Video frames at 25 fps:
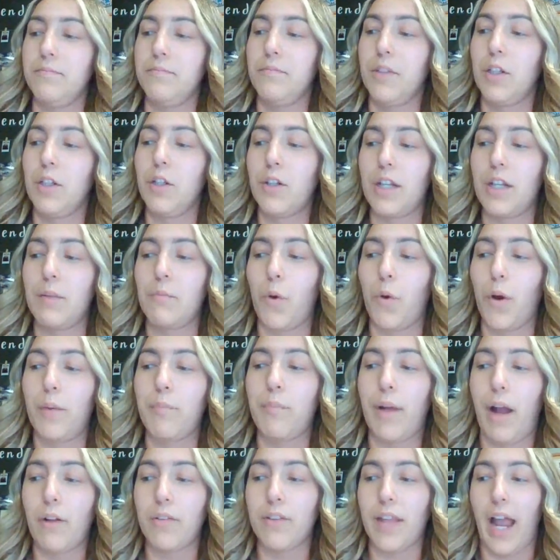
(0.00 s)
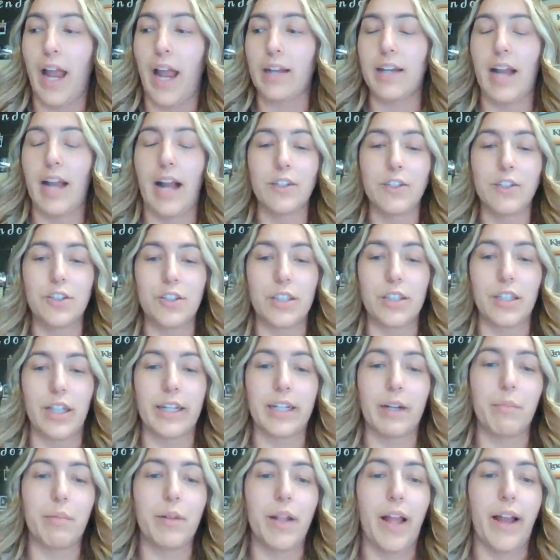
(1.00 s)
learning more about that and actually
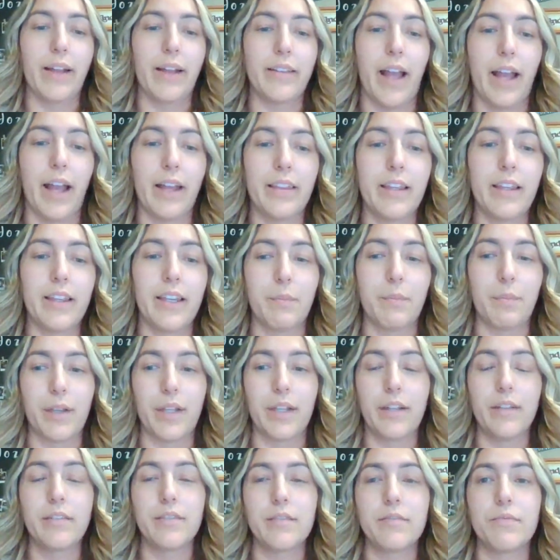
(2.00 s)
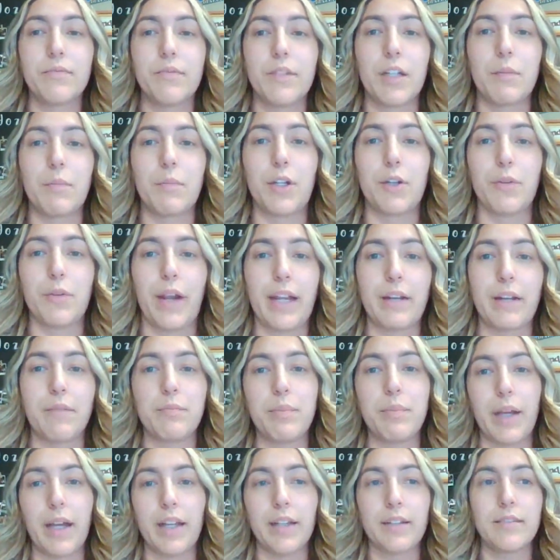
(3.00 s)
like applying that. I think it'd be great,
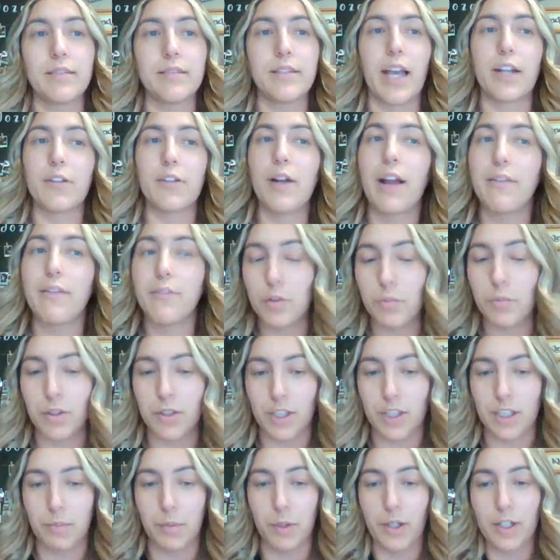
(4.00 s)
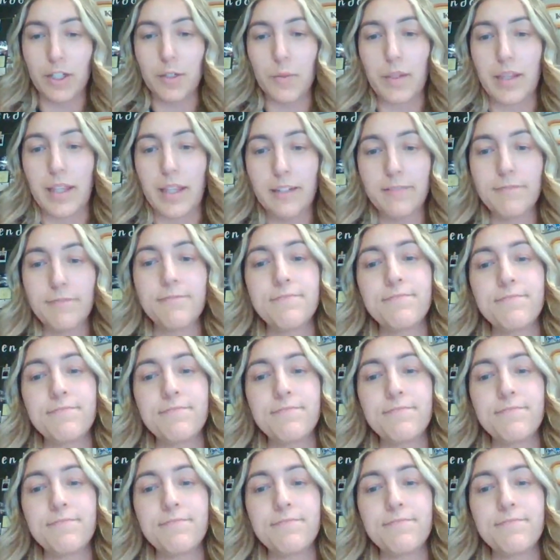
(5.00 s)
but I don't have too much experience with it.